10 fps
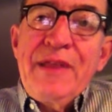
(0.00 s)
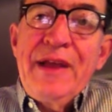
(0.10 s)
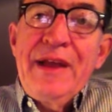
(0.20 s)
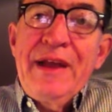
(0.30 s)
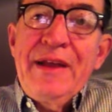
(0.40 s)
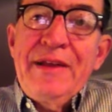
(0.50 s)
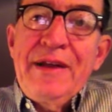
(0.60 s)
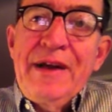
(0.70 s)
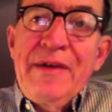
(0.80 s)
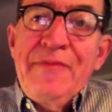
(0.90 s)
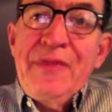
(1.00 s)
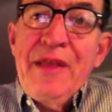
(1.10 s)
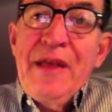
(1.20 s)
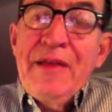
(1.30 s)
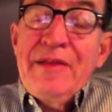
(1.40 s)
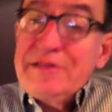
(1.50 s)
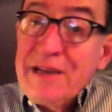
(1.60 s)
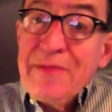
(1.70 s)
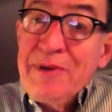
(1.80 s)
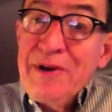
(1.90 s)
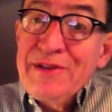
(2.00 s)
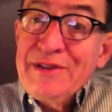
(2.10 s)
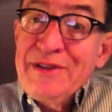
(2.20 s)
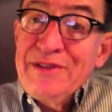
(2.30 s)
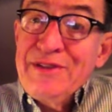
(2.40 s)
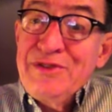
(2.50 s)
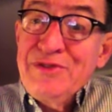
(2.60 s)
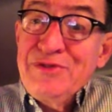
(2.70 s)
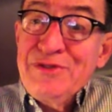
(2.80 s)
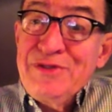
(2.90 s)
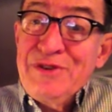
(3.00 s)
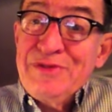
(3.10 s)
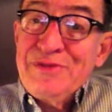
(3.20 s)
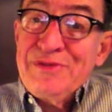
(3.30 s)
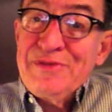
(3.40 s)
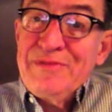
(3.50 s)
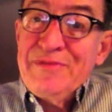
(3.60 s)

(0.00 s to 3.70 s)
and the second part is on the do's and don'ts.